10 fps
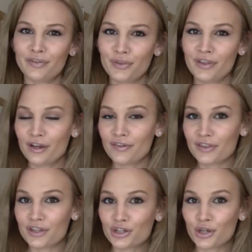If you think
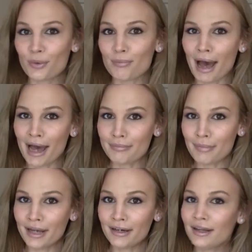of the show Mad
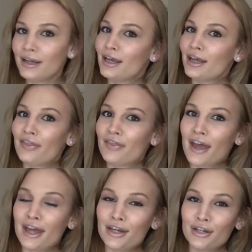Men,
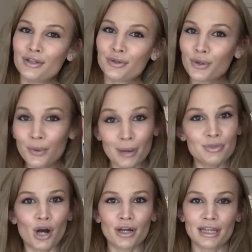then you'll know what I'm
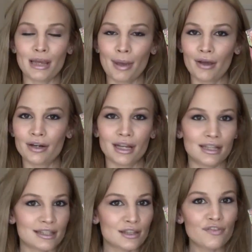talking about.
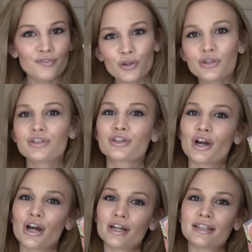It's the full
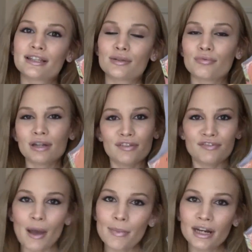skirt, it's the really
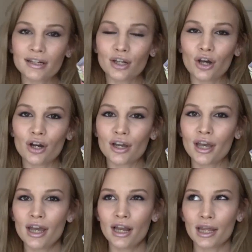feminine look,
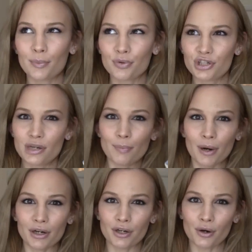like Brigitte
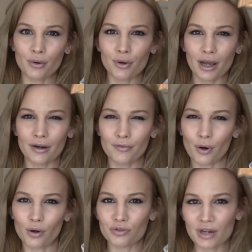Bardot, kind of
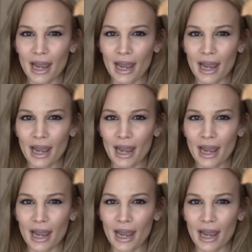Audrey